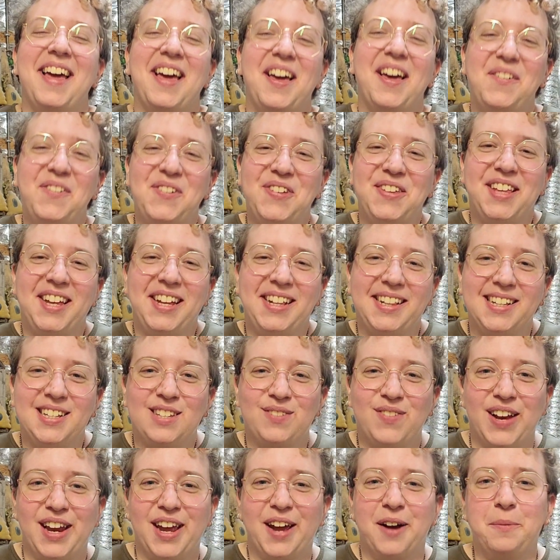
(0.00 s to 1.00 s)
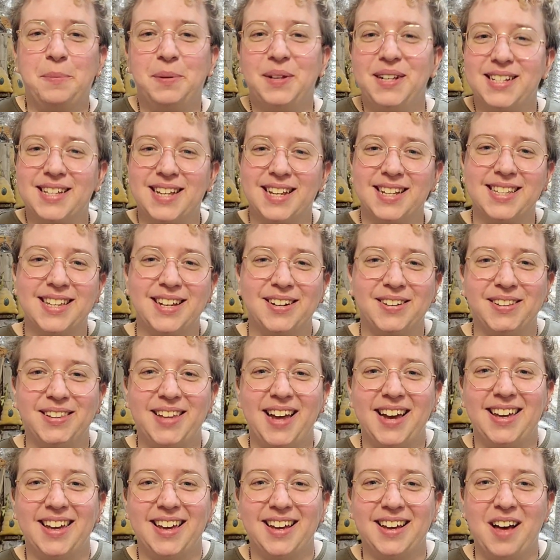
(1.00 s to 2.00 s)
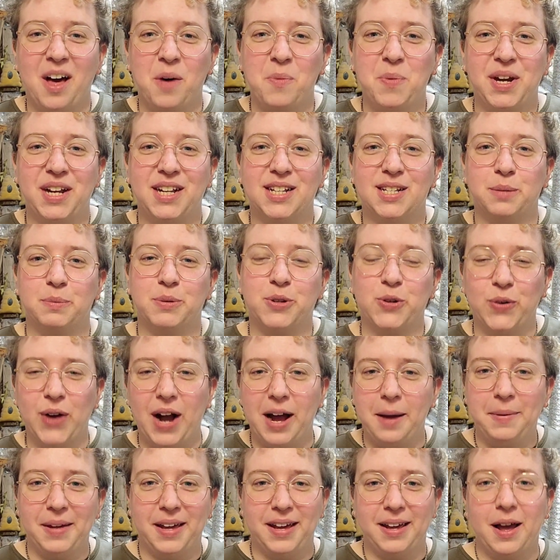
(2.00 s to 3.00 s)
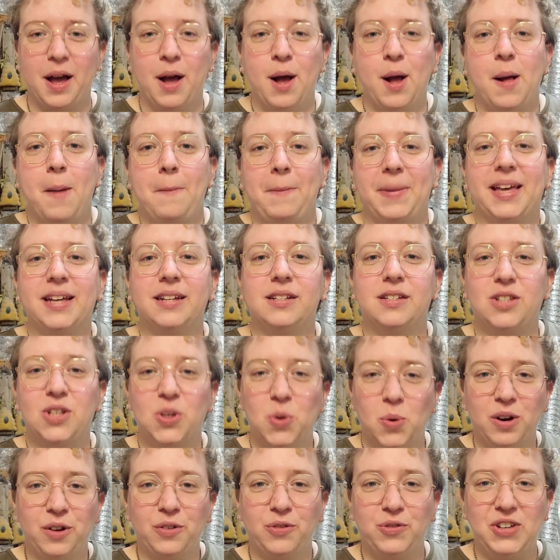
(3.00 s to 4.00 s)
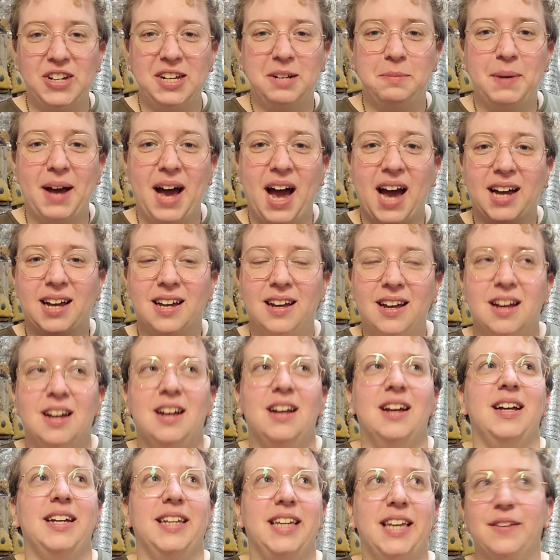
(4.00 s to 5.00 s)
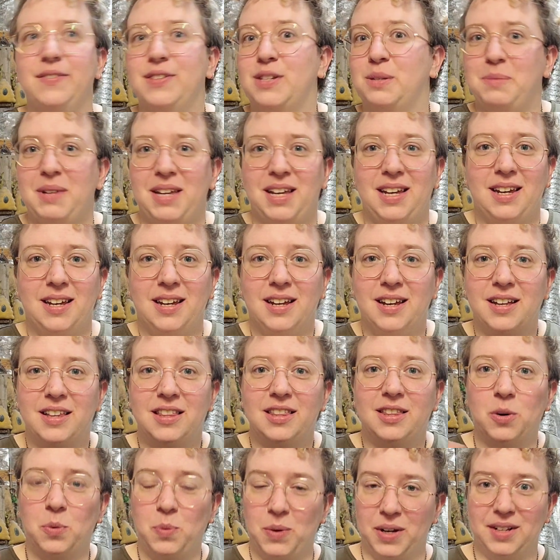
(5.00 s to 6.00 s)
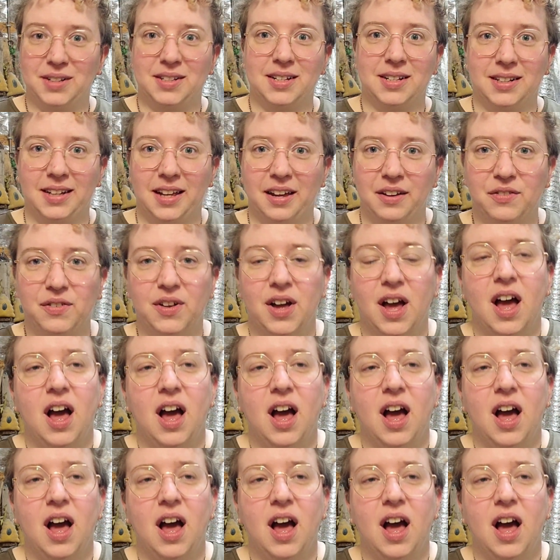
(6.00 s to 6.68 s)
If you like this video, please consider liking, commenting, subscribing, because your feedback gives me the will to live.